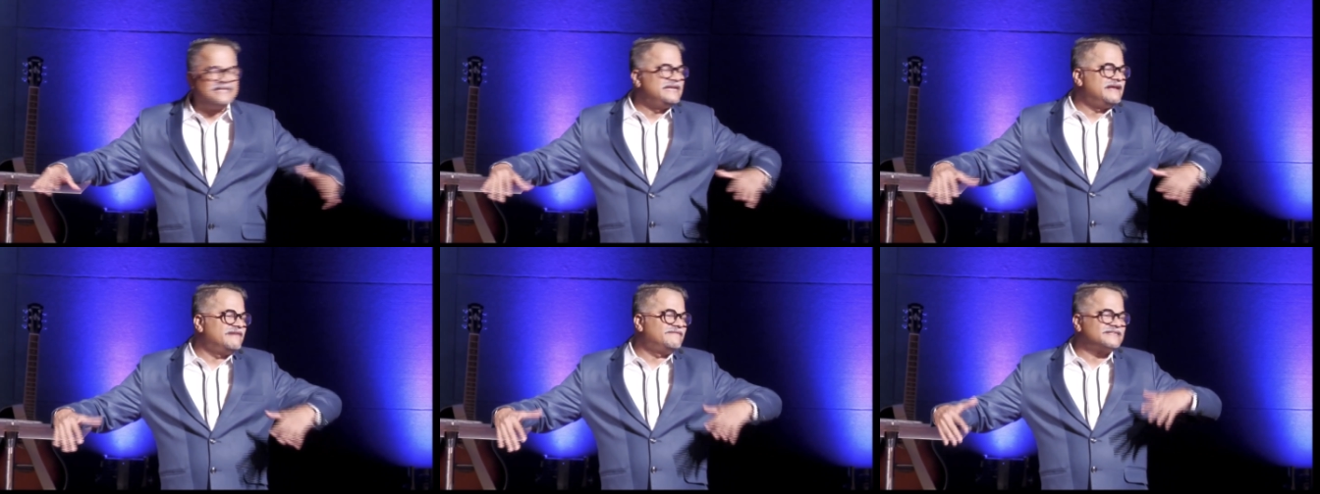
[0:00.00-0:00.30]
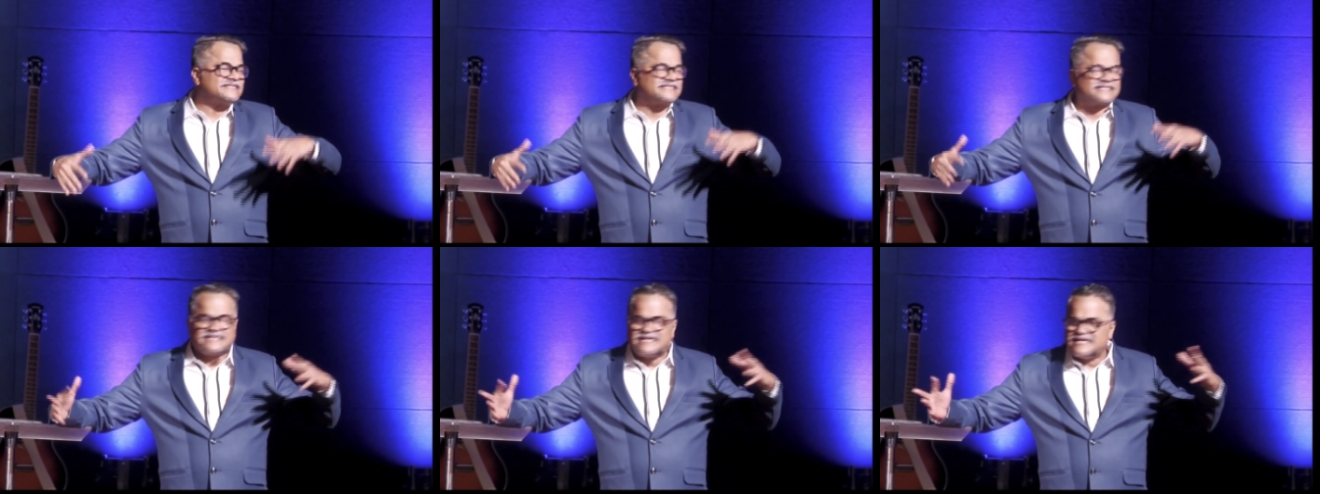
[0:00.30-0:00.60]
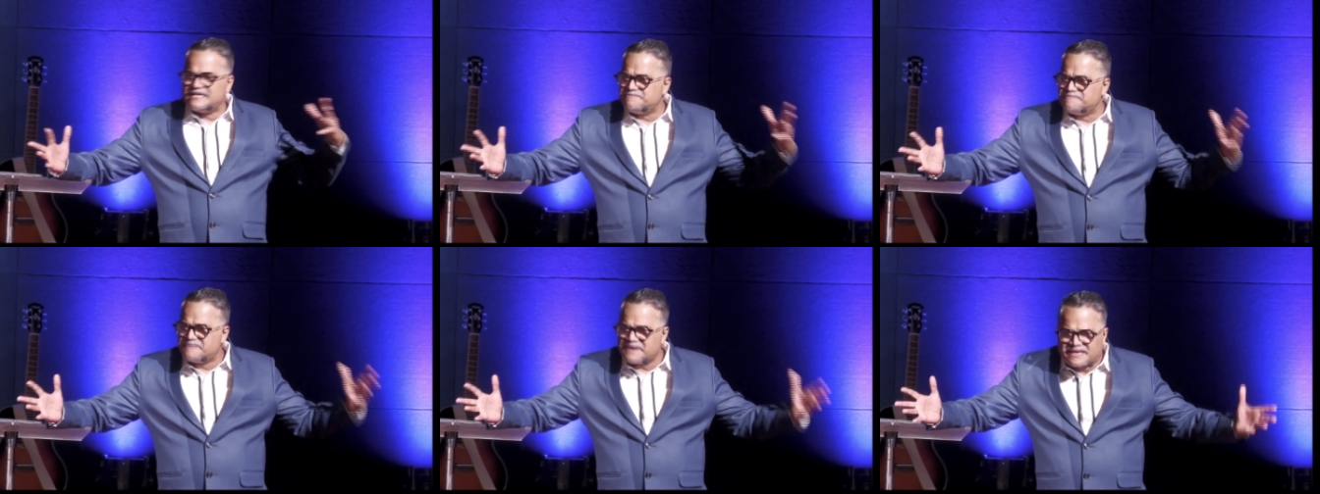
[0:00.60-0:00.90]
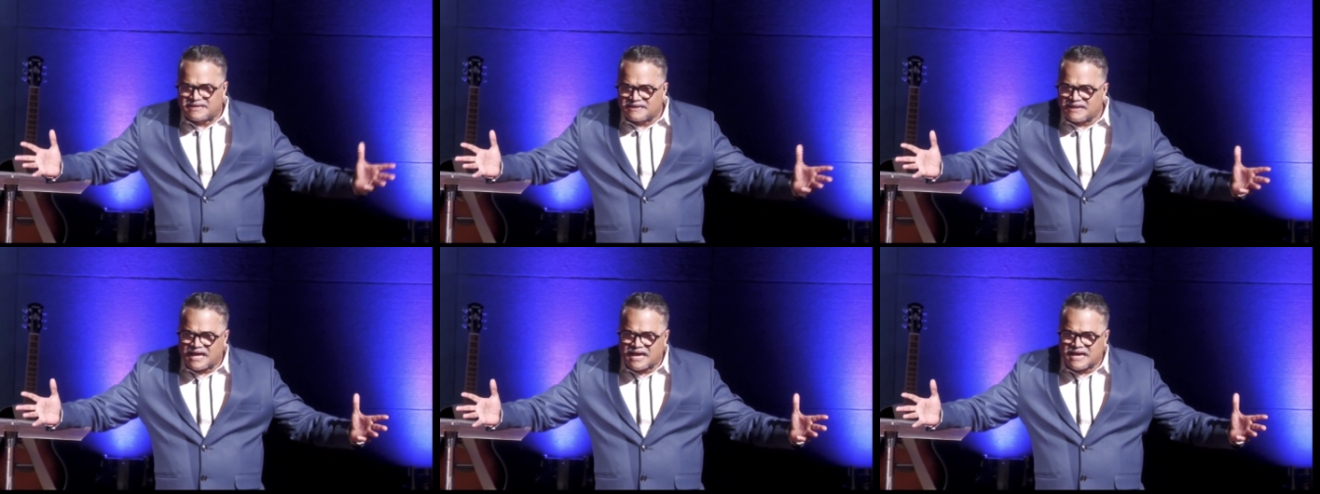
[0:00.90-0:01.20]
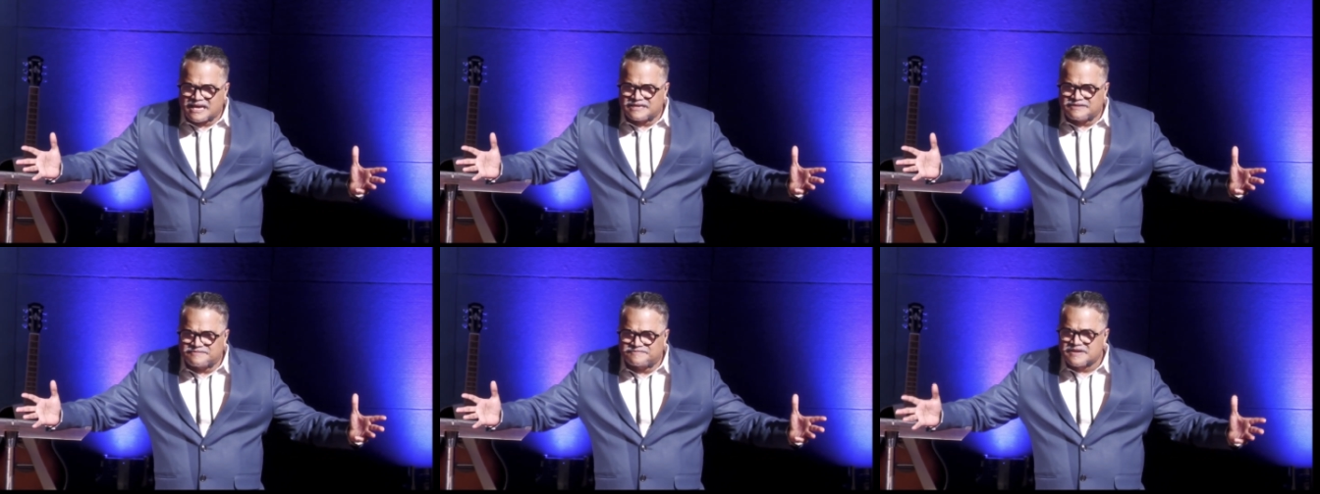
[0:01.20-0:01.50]
He'd never seen big
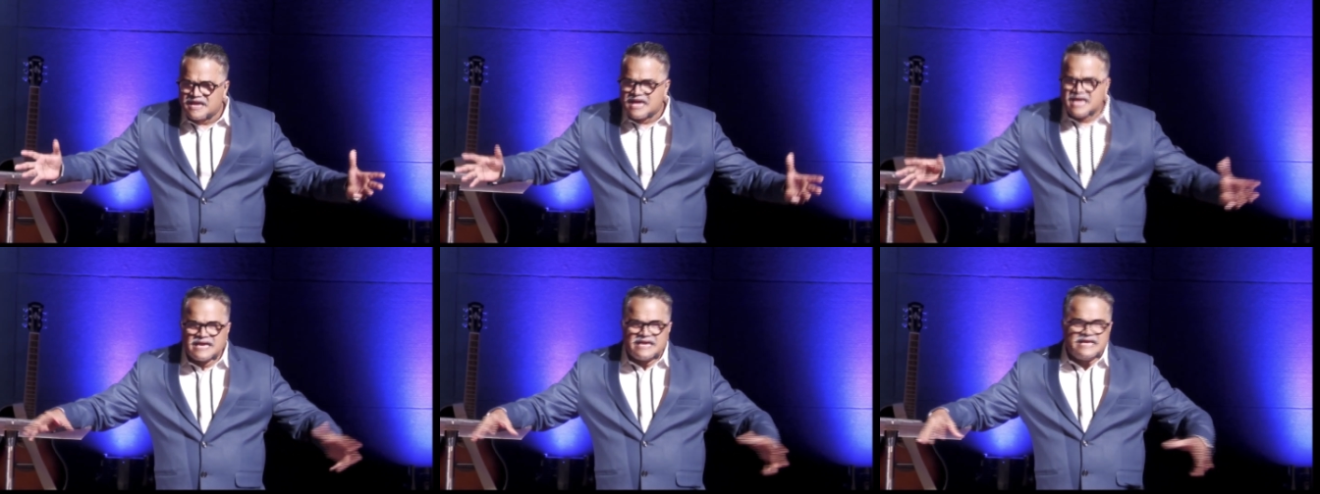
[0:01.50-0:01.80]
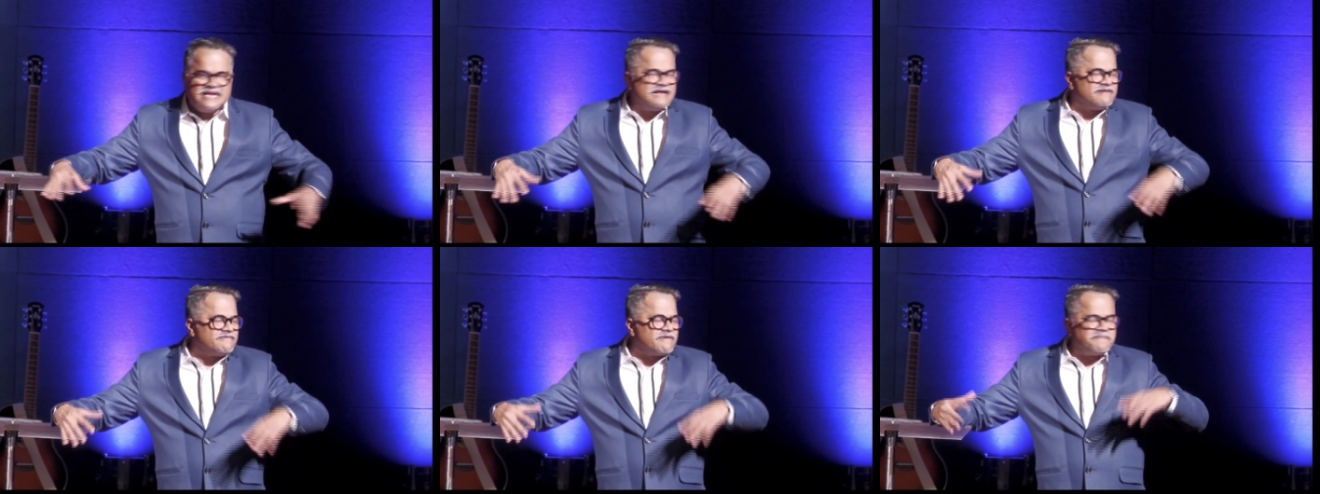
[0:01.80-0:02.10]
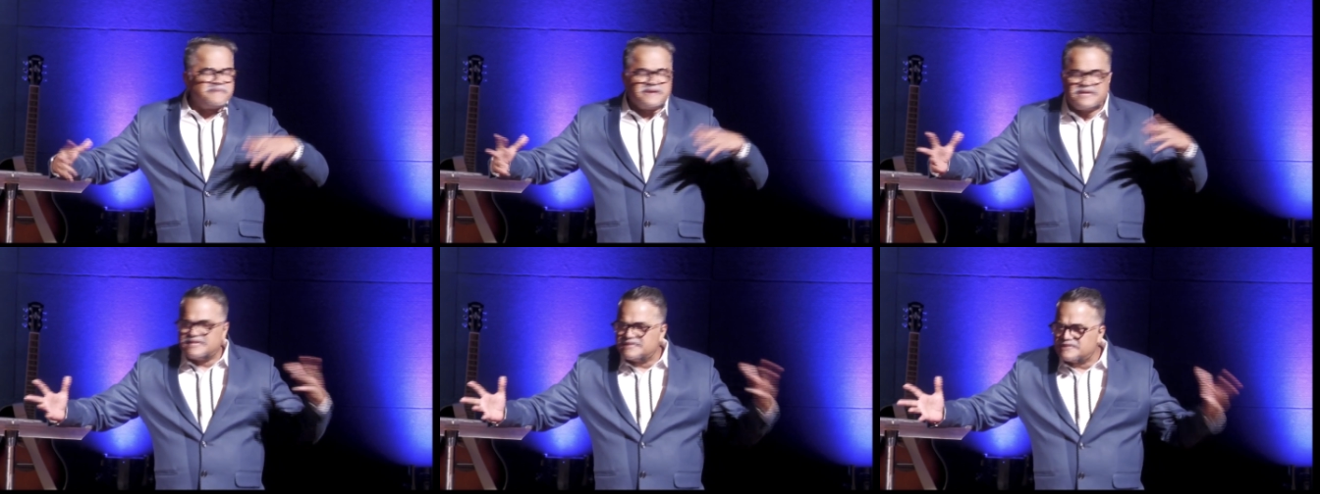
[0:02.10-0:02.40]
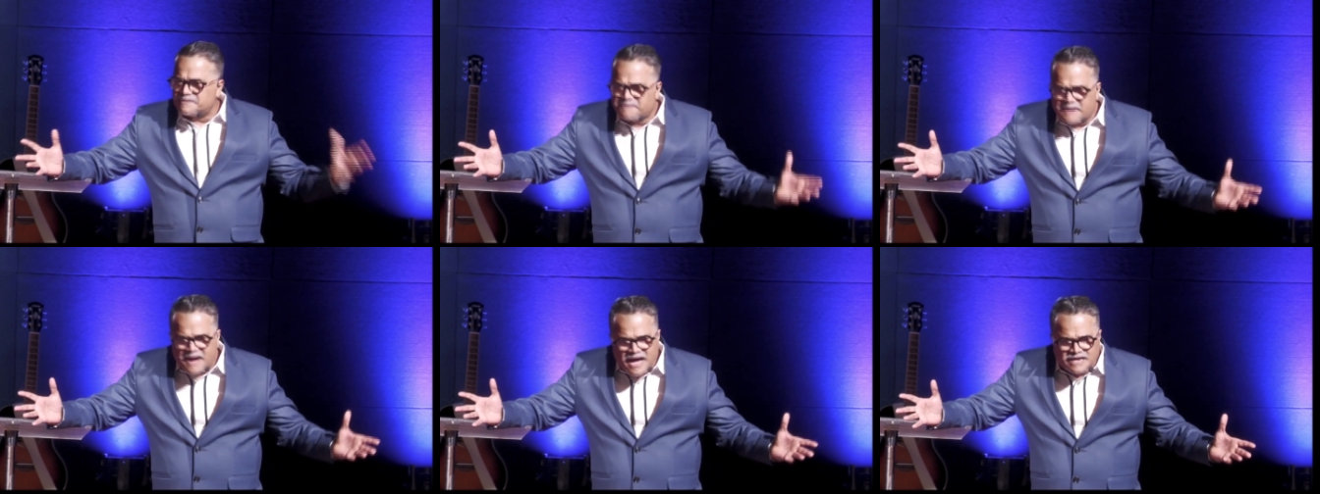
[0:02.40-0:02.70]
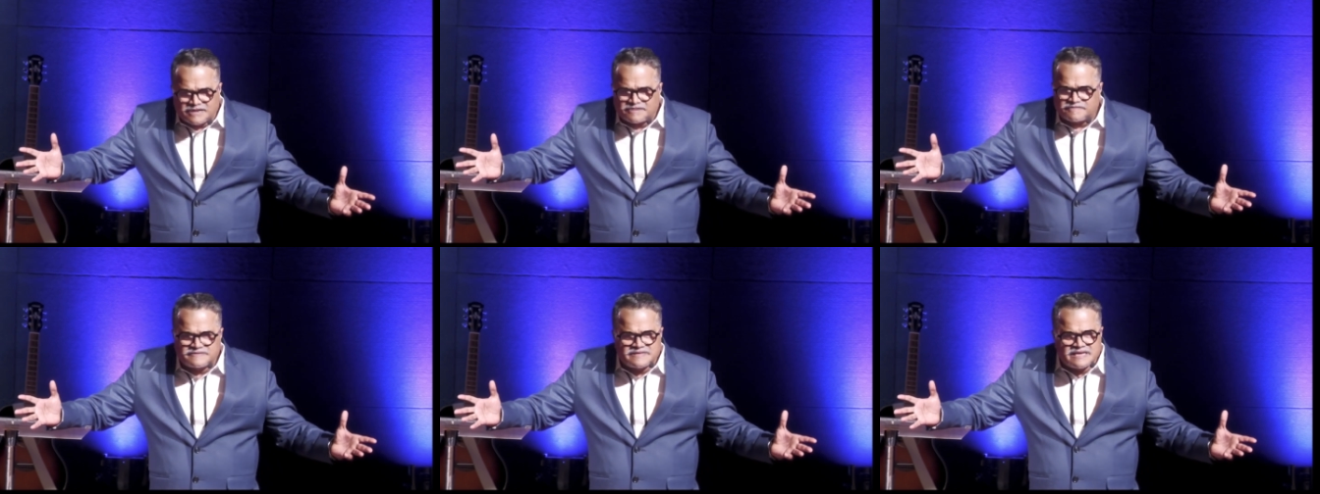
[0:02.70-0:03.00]
life. He'd never been the
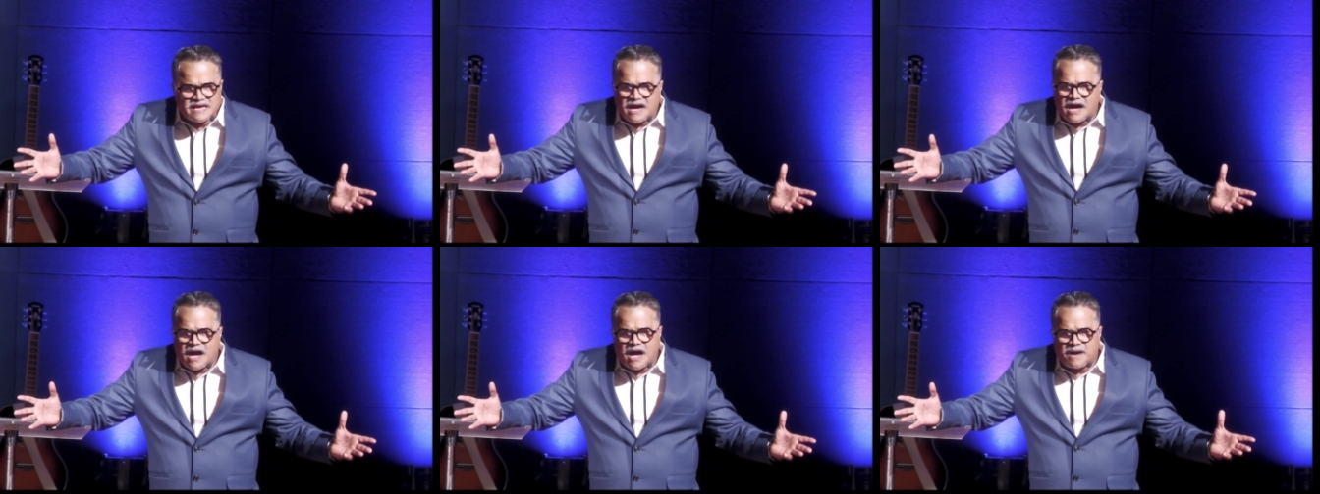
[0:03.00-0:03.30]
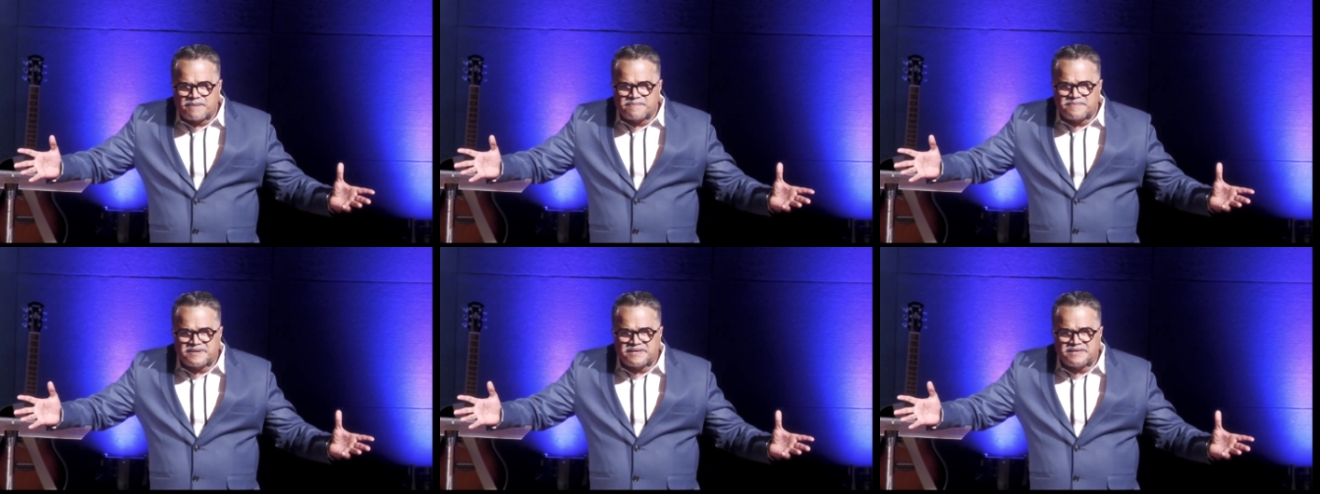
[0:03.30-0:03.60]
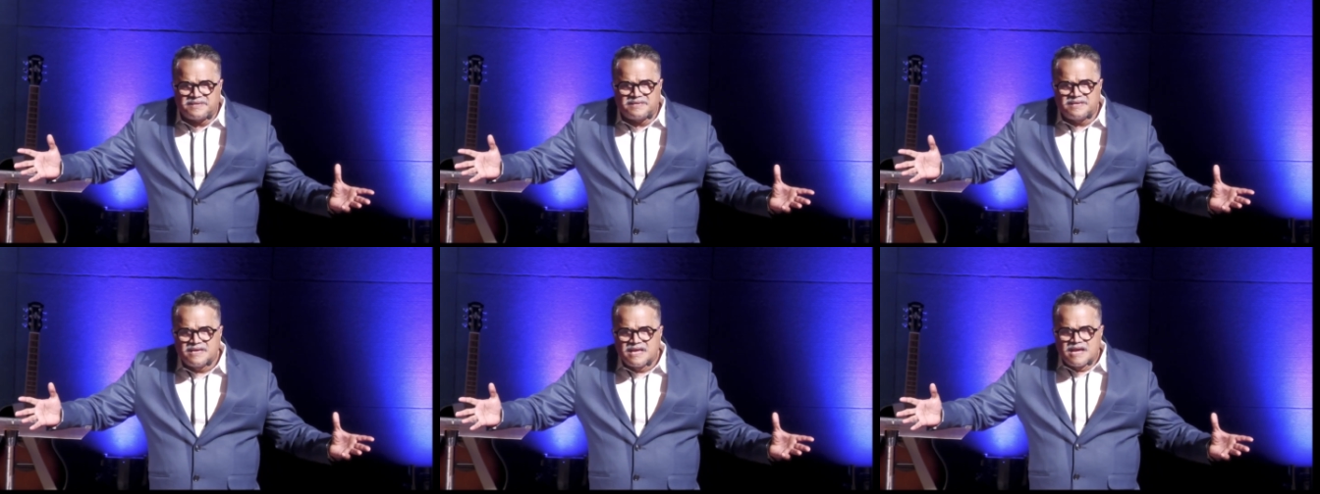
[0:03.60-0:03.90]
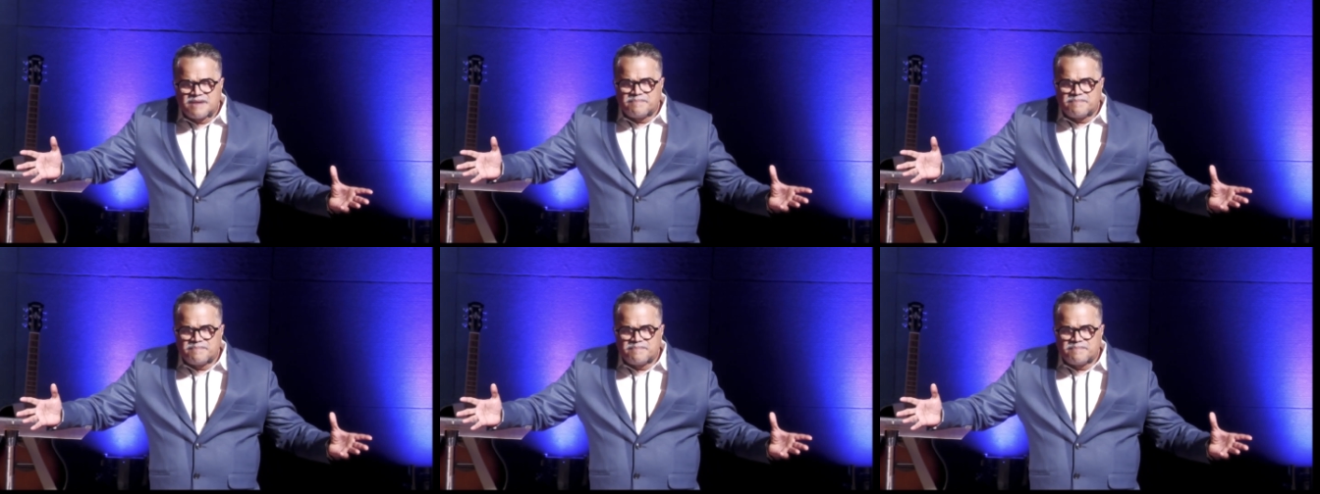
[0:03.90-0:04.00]
part of the army.